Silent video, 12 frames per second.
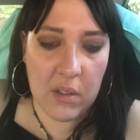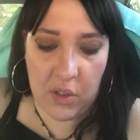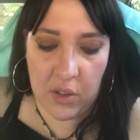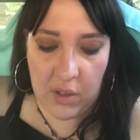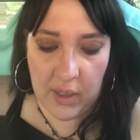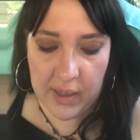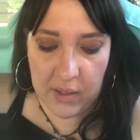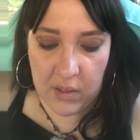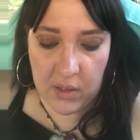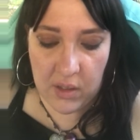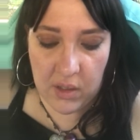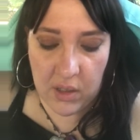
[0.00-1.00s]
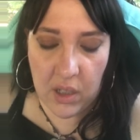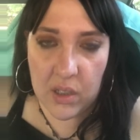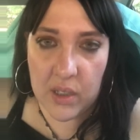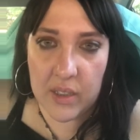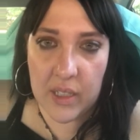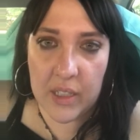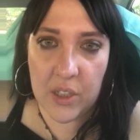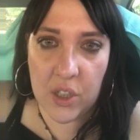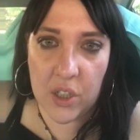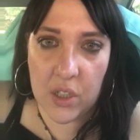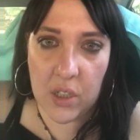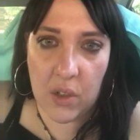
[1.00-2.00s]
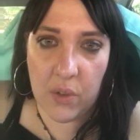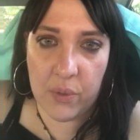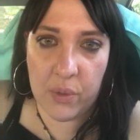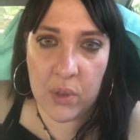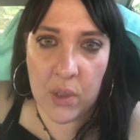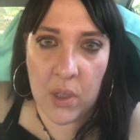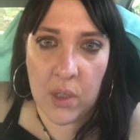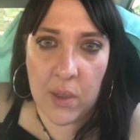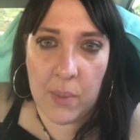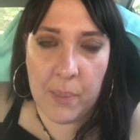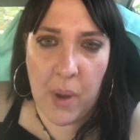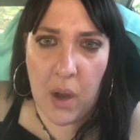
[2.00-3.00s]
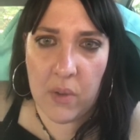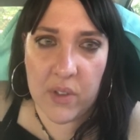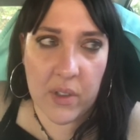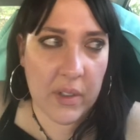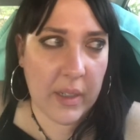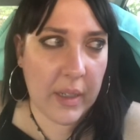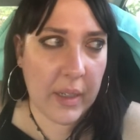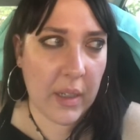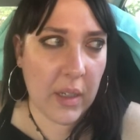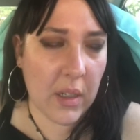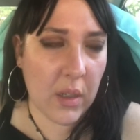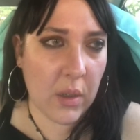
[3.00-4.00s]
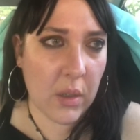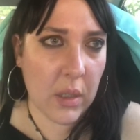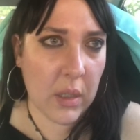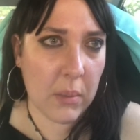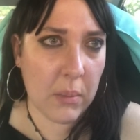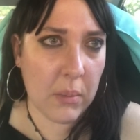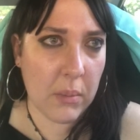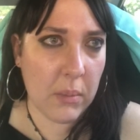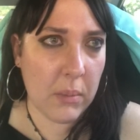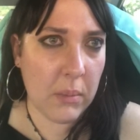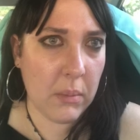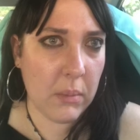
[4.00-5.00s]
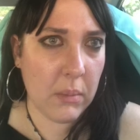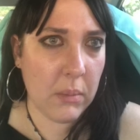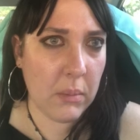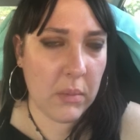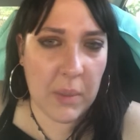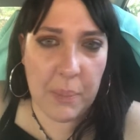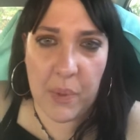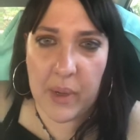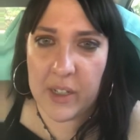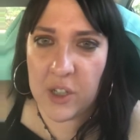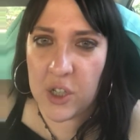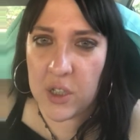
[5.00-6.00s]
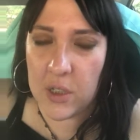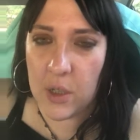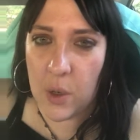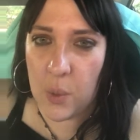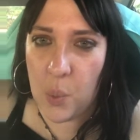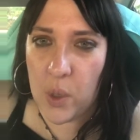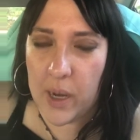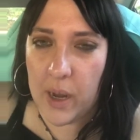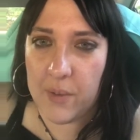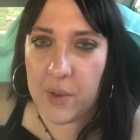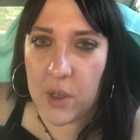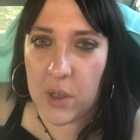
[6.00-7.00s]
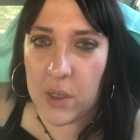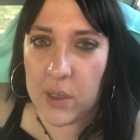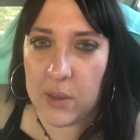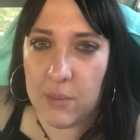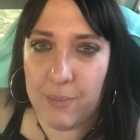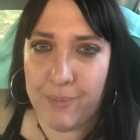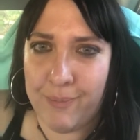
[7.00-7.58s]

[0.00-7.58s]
it just has this connotation of poverty or depression or whatever, and